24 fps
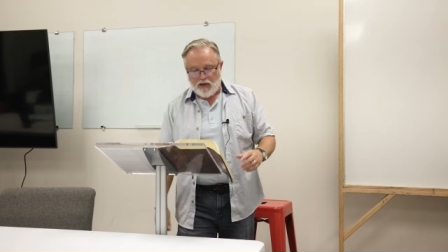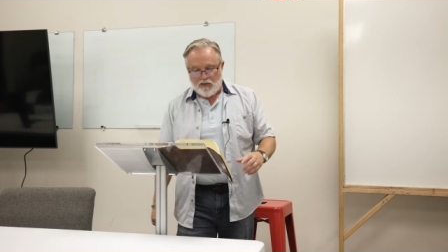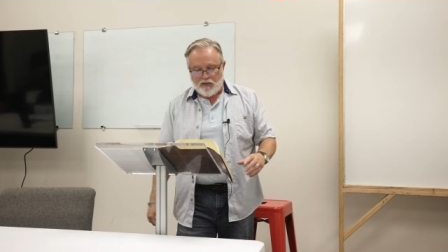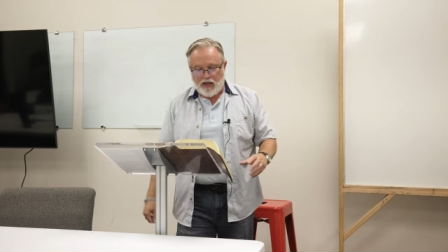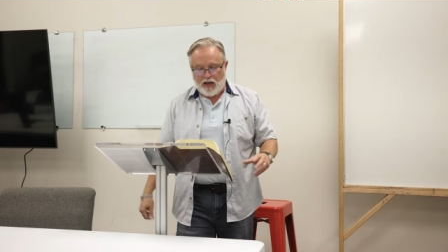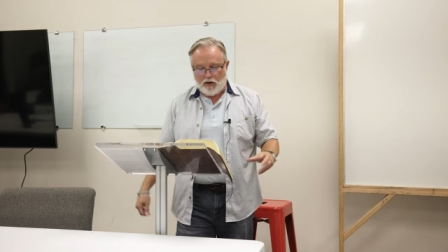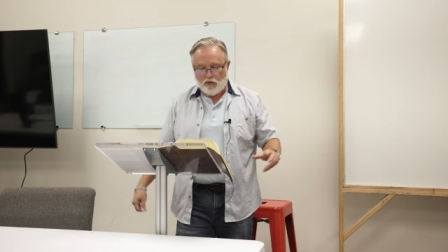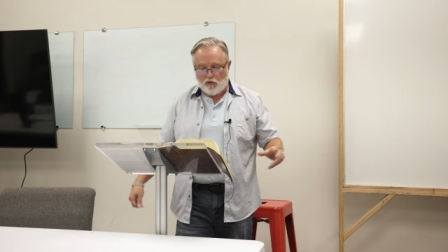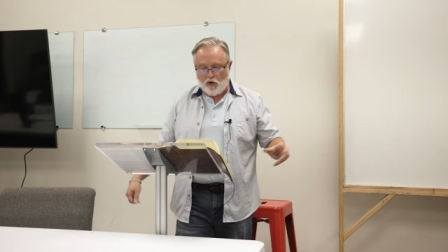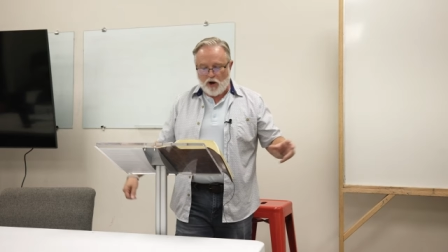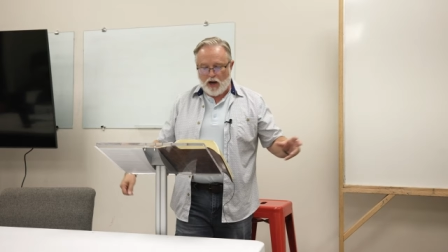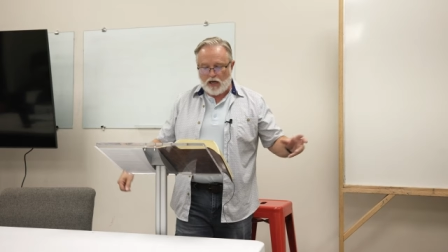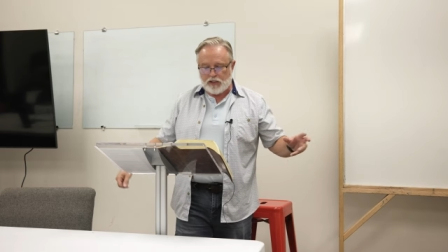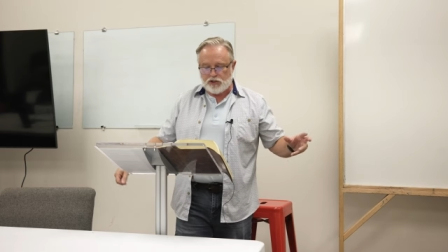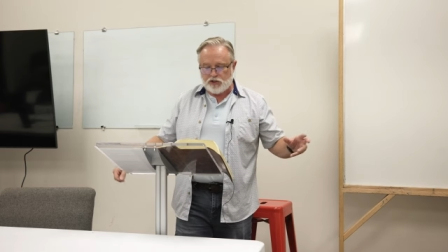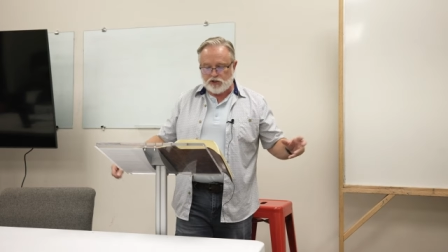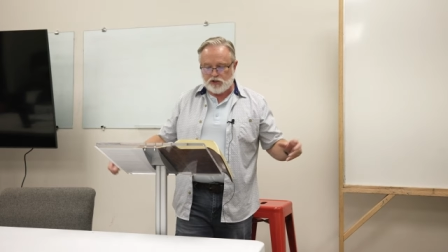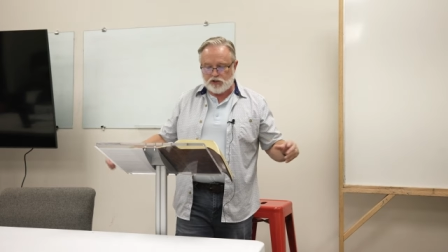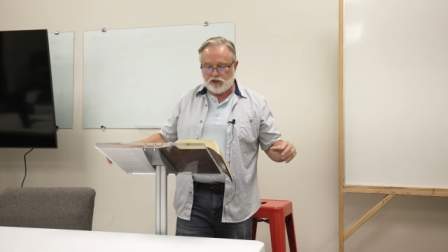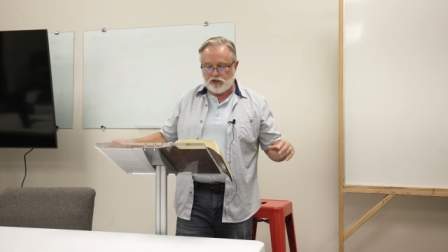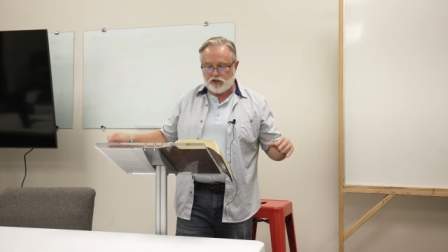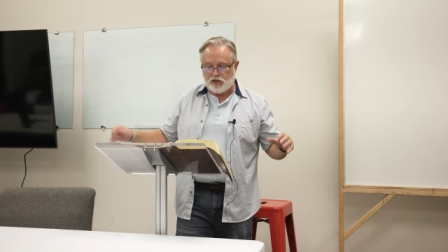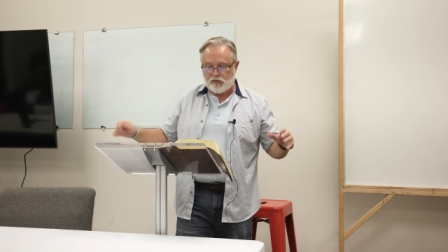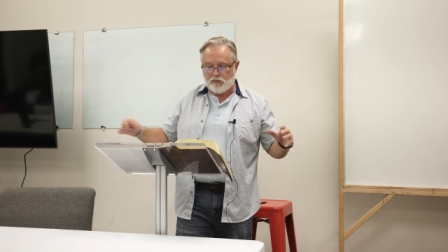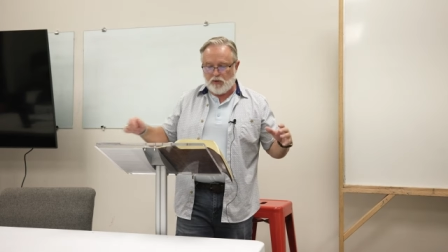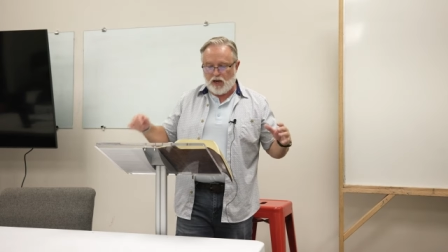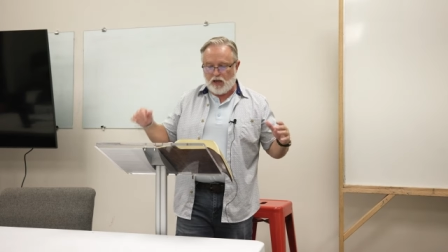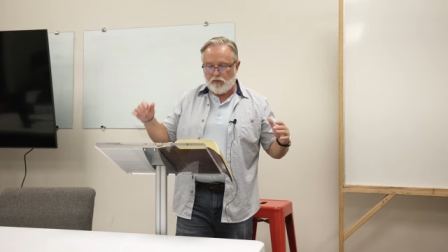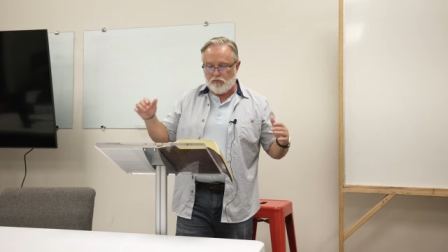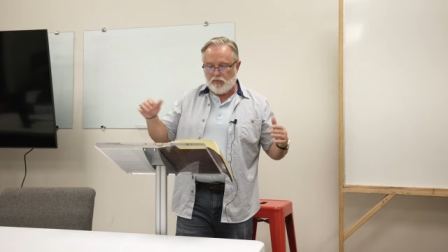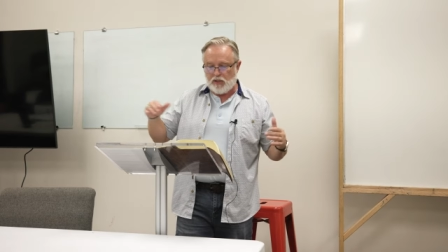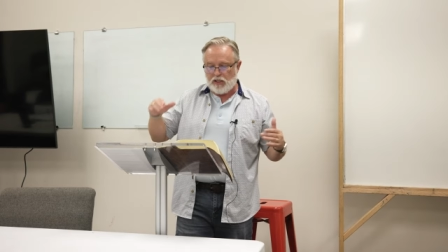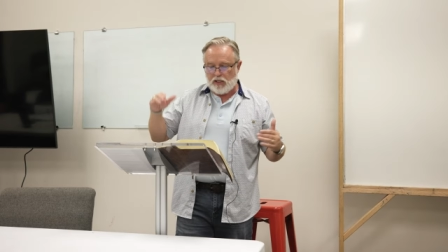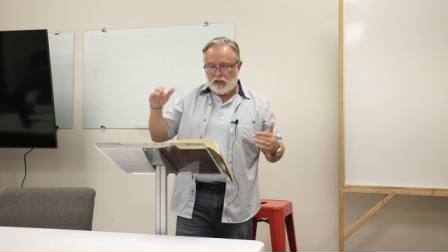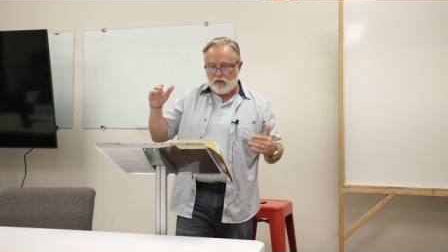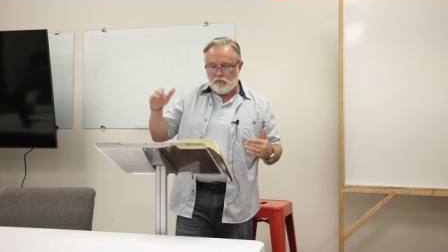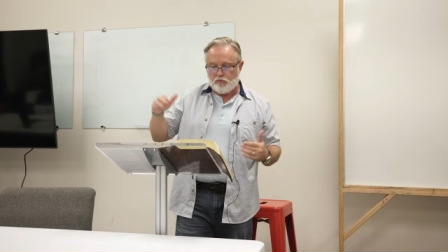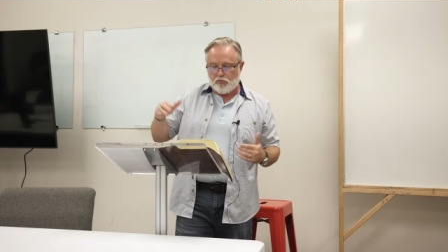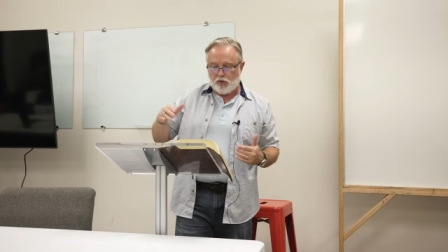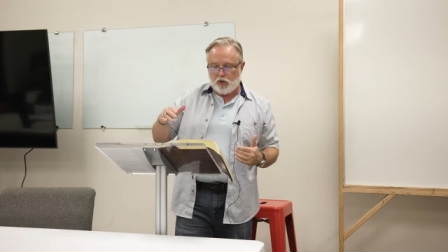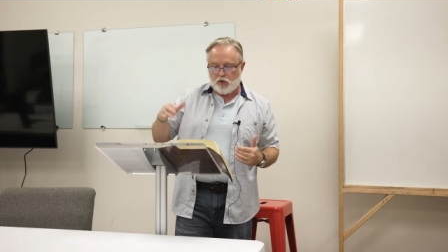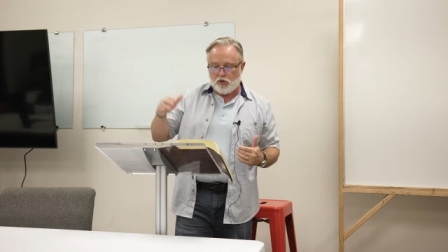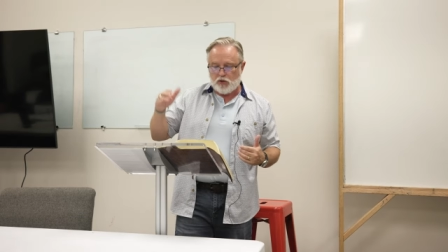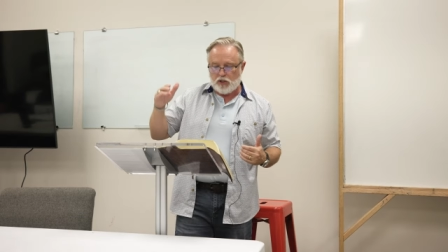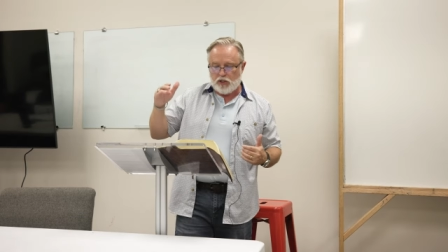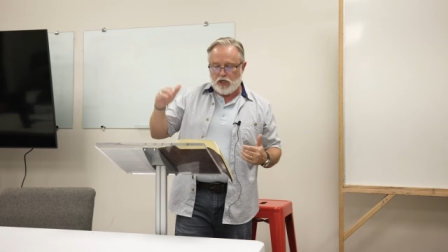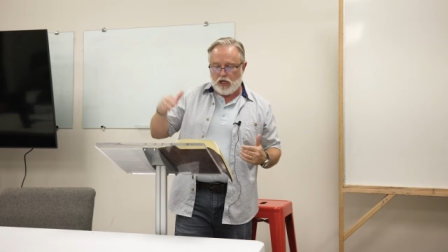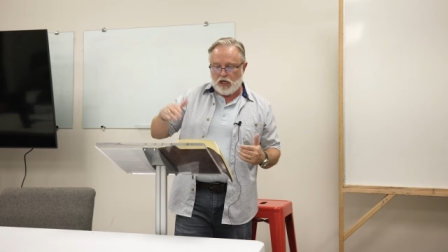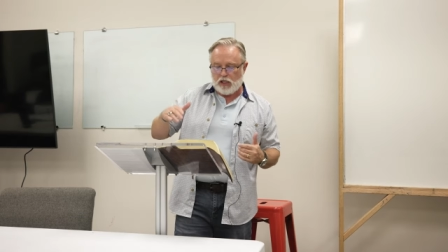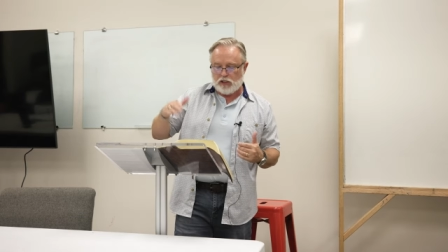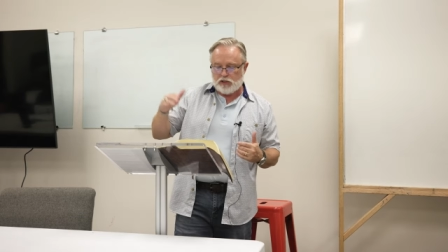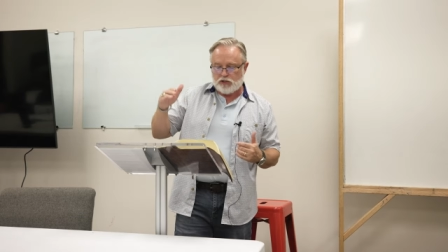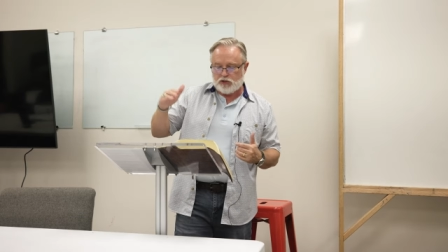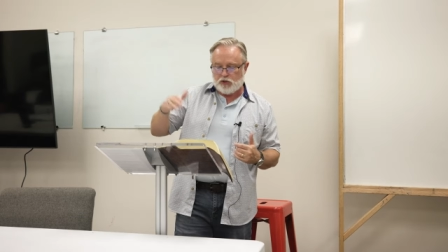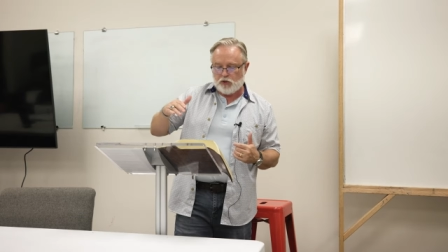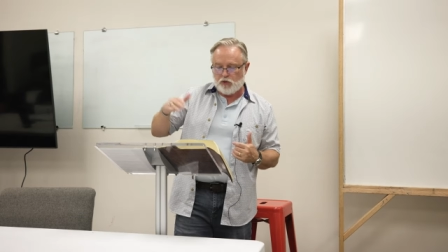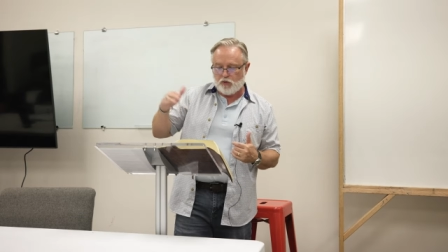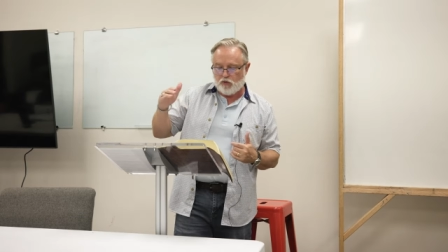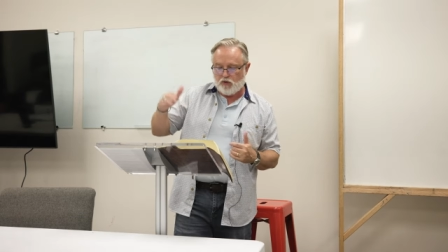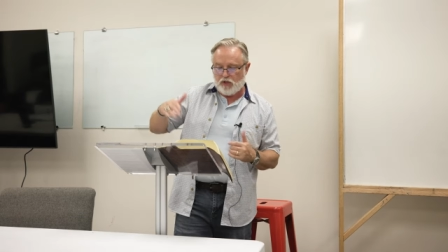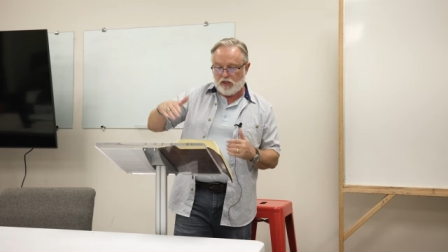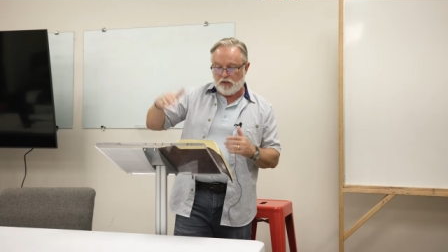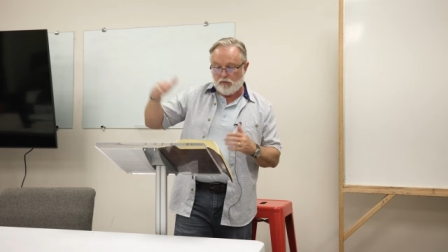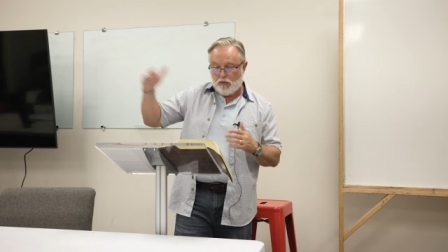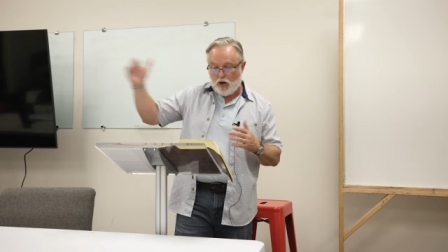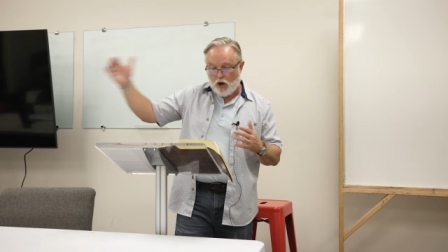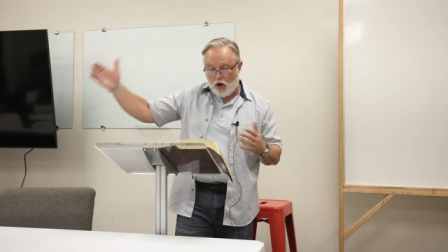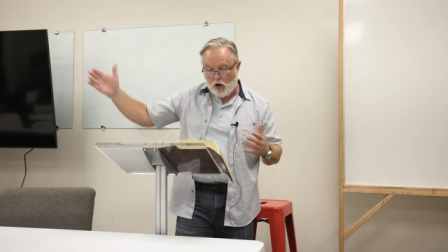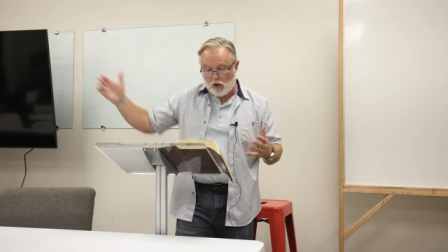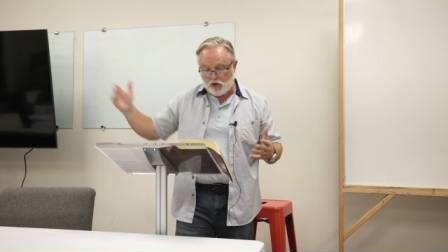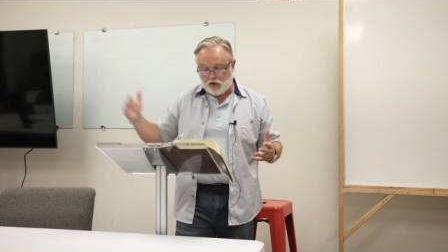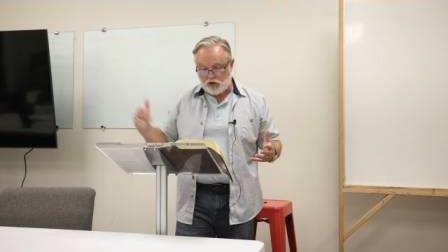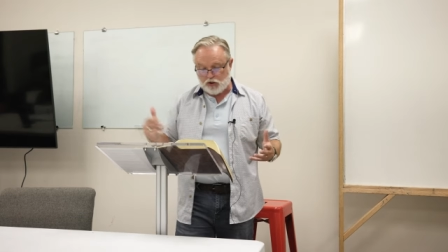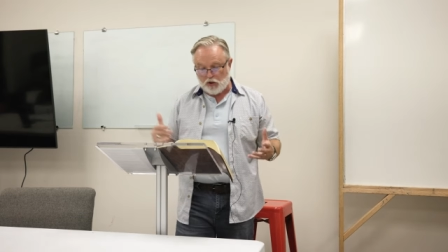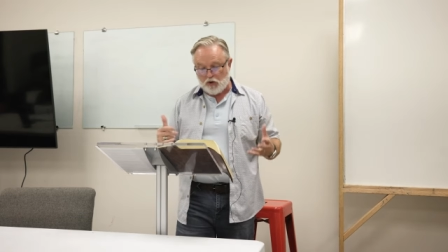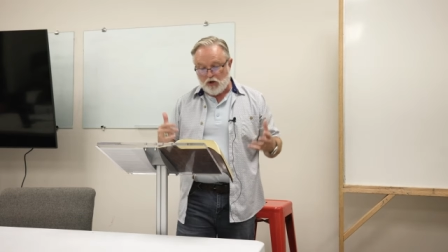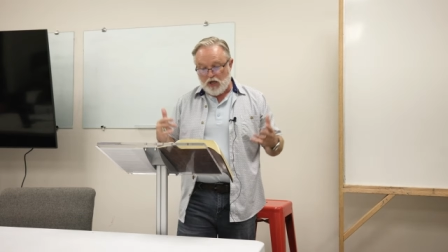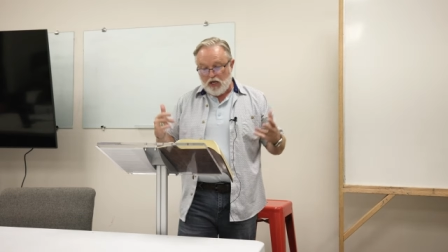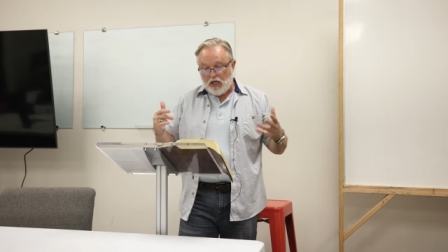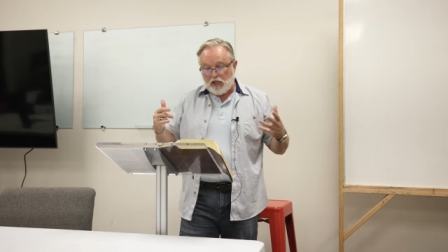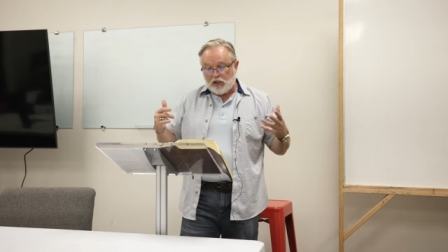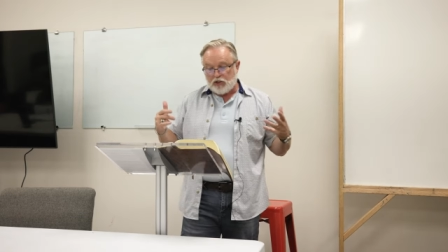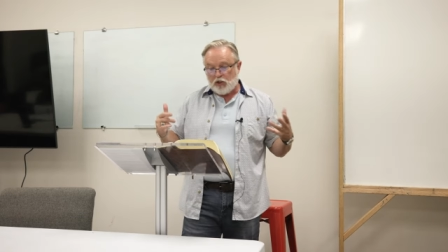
that righteousness might be imputed unto them also.